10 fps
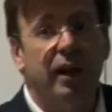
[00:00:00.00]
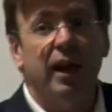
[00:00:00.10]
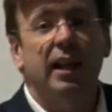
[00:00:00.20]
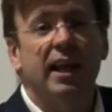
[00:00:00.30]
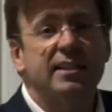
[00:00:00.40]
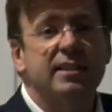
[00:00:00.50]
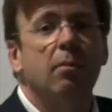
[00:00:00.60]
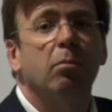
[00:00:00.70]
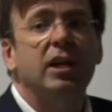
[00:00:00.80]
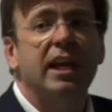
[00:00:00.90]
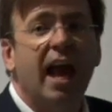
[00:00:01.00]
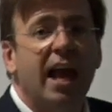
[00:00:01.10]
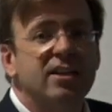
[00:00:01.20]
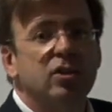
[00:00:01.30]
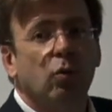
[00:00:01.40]
Unless somebody
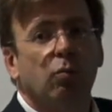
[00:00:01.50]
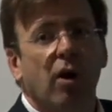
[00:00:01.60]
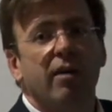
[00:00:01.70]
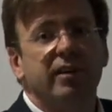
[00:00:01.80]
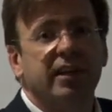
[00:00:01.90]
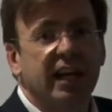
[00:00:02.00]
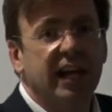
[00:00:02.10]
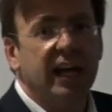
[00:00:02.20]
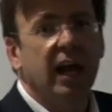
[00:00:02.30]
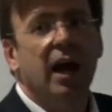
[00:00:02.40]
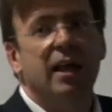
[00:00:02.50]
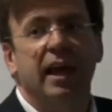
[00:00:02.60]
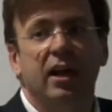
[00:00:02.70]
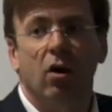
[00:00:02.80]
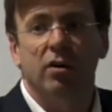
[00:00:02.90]
has your private key, they
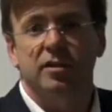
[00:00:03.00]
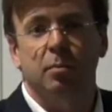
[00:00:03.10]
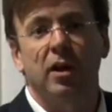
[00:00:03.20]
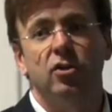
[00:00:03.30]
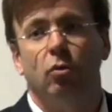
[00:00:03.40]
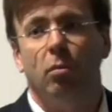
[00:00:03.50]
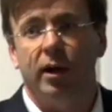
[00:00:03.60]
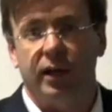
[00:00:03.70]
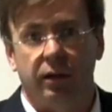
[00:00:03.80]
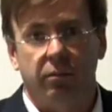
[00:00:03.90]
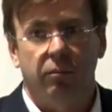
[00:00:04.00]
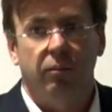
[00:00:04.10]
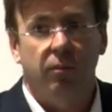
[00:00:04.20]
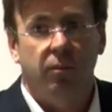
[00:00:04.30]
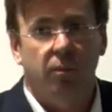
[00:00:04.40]
can't spend your money,
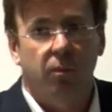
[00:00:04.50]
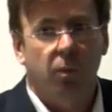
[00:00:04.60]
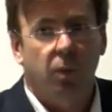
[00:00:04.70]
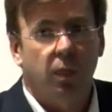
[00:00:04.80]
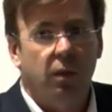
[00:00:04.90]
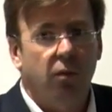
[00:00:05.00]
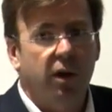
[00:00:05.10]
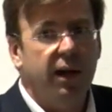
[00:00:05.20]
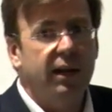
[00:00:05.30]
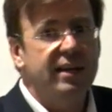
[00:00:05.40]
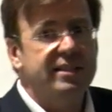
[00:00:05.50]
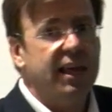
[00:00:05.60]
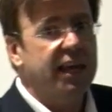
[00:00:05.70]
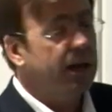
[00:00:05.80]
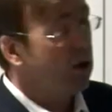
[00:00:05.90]
right? Unless they
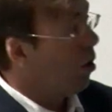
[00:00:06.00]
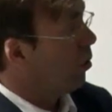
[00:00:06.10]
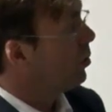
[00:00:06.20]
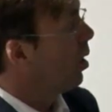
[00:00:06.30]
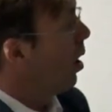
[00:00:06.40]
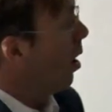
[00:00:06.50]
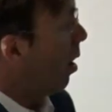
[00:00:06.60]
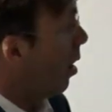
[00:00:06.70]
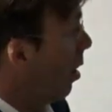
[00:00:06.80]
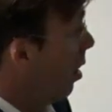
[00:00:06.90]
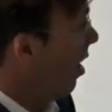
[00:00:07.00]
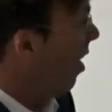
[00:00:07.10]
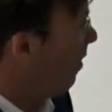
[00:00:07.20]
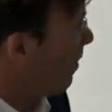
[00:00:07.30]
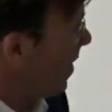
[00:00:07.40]
get hold uh,
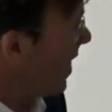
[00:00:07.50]
of the